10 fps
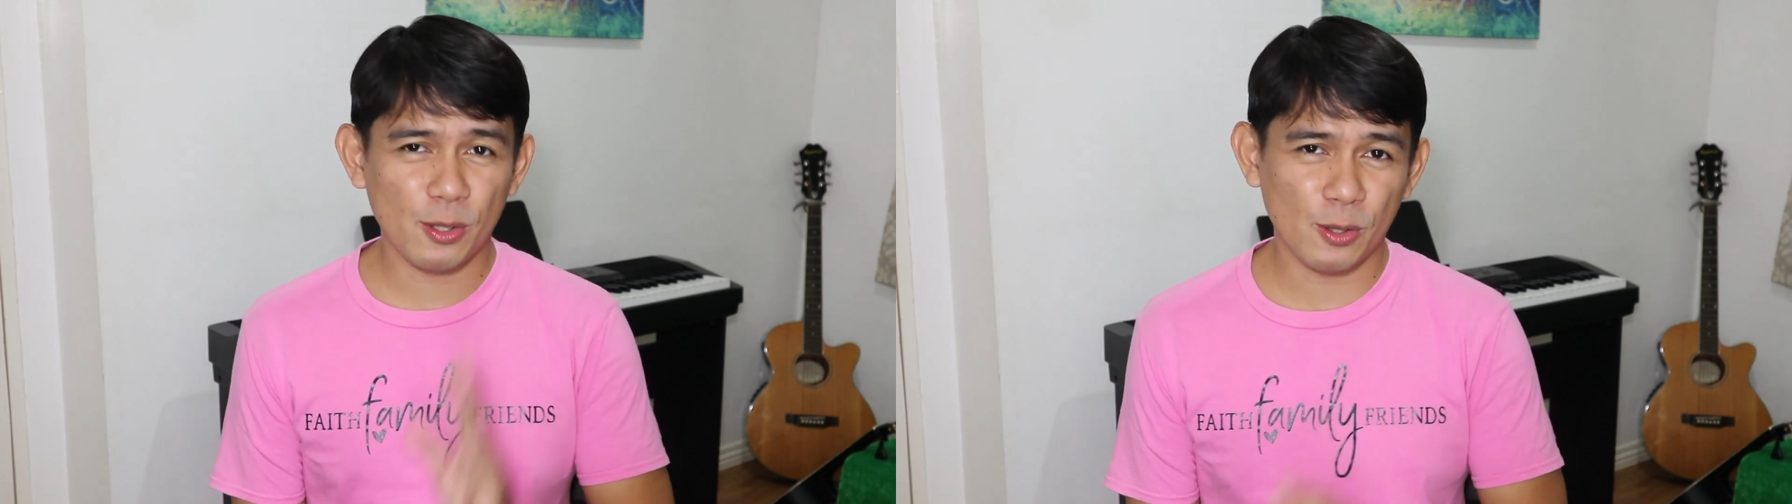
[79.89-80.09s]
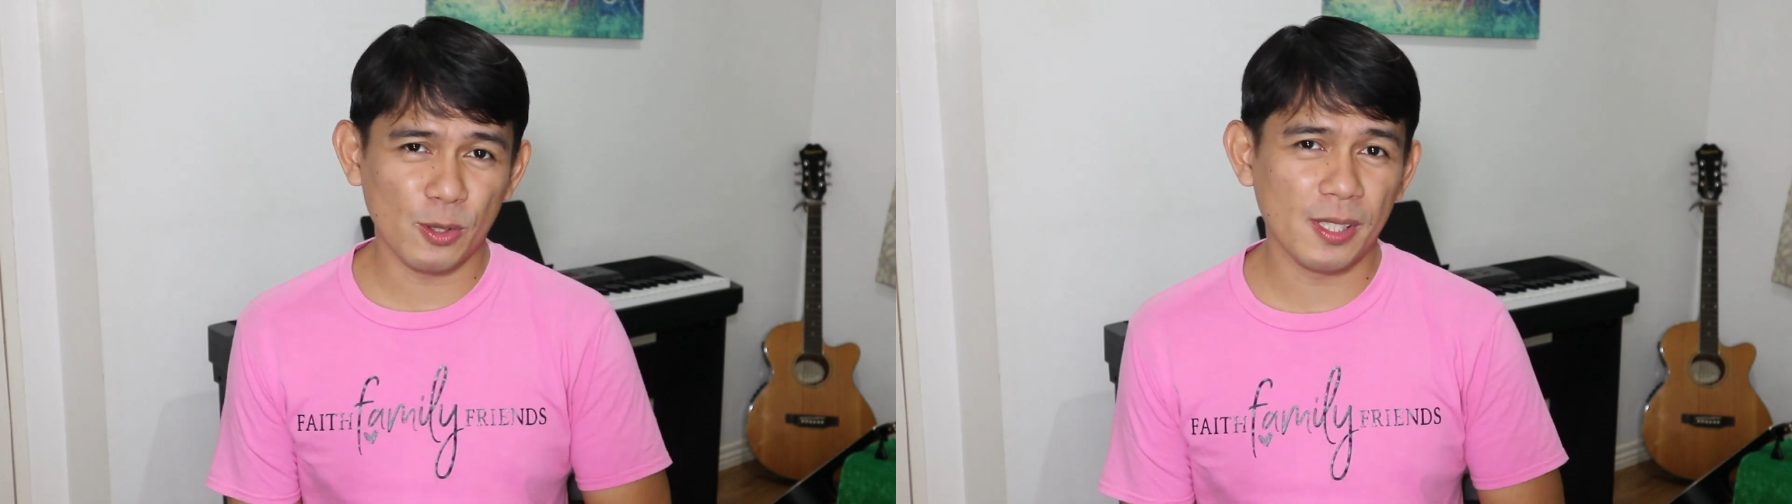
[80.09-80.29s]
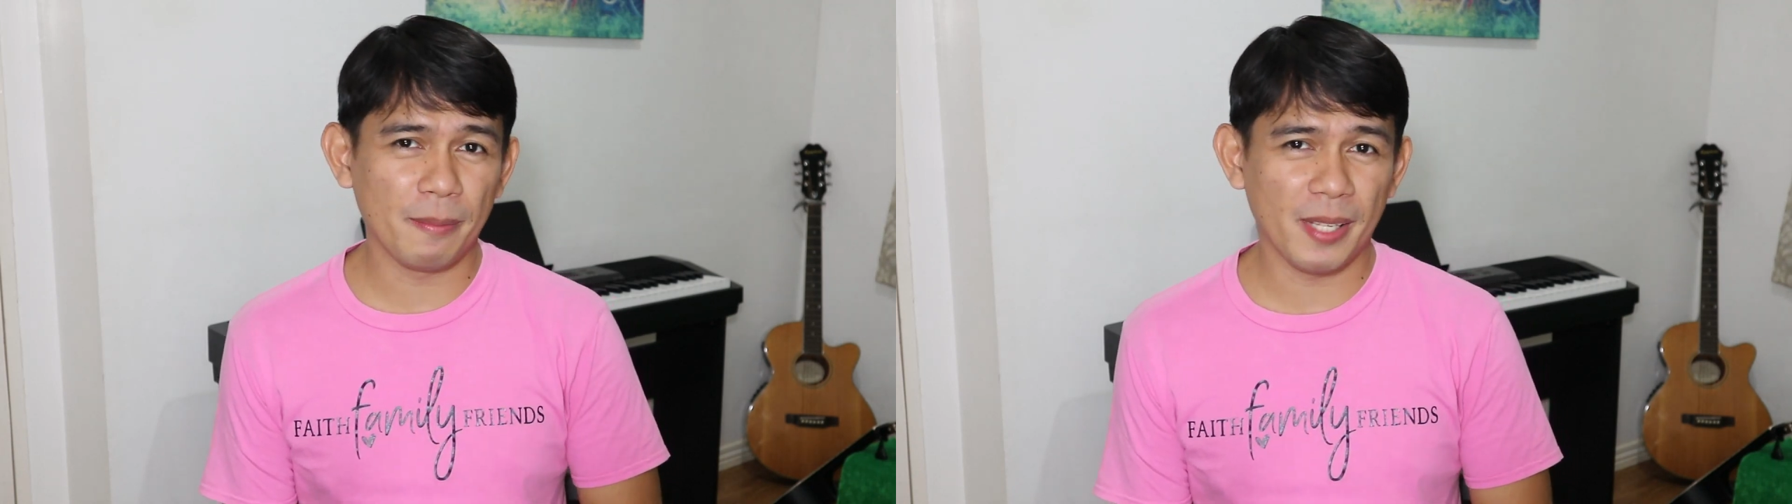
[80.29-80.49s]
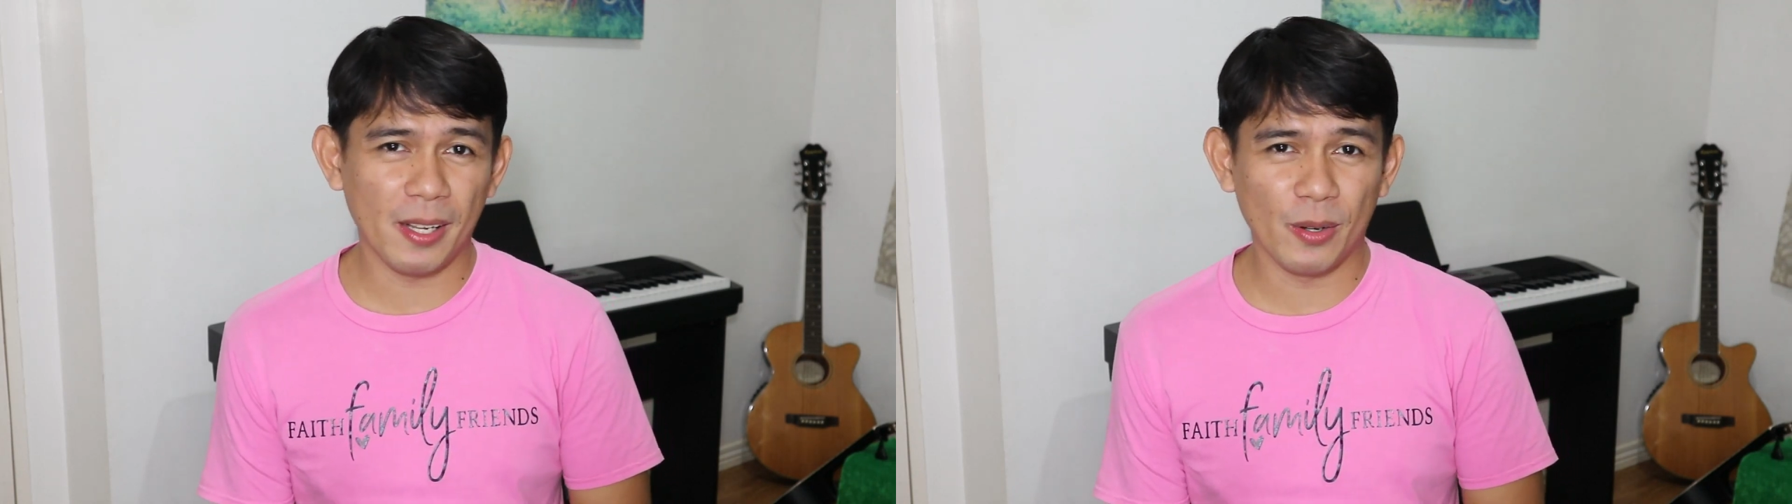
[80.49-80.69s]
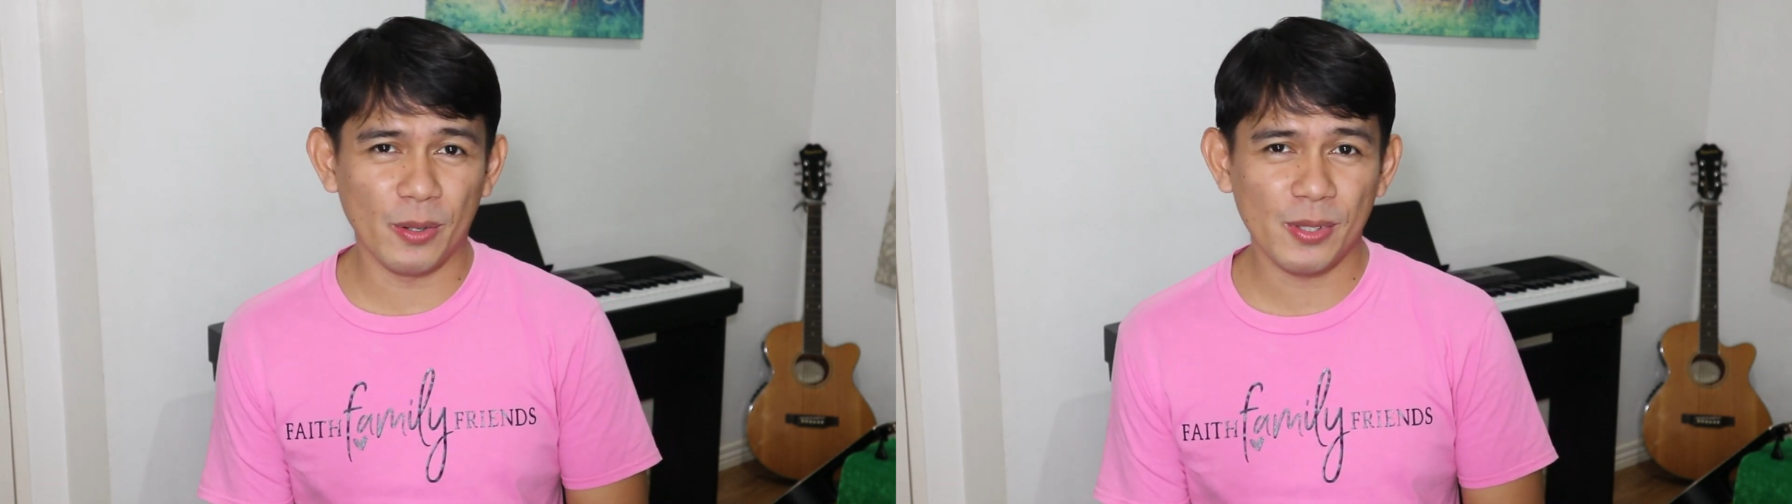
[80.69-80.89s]
susunod na
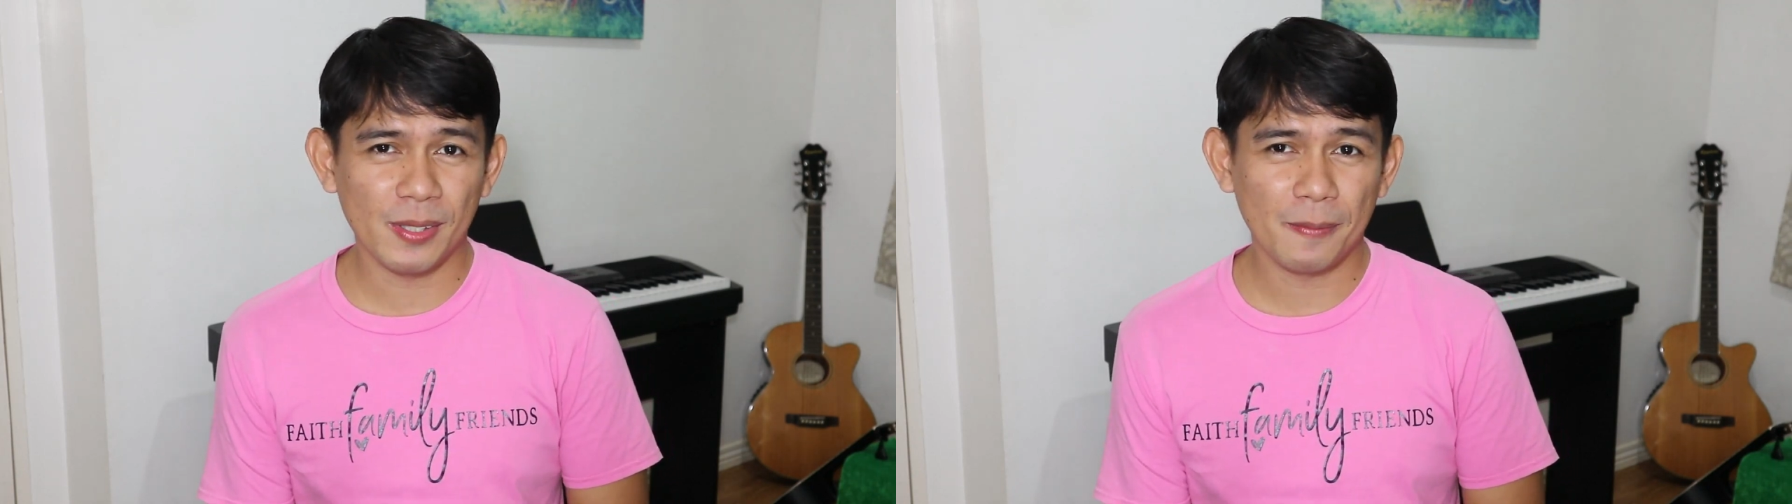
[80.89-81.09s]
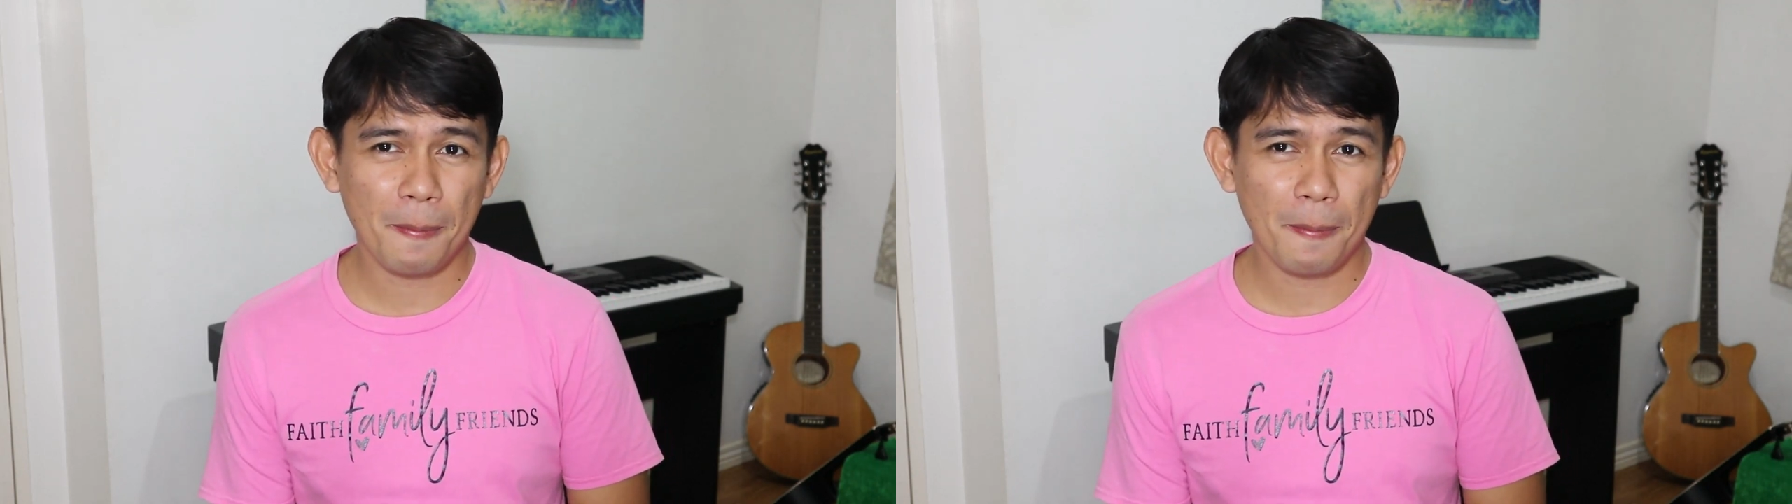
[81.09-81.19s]
videos.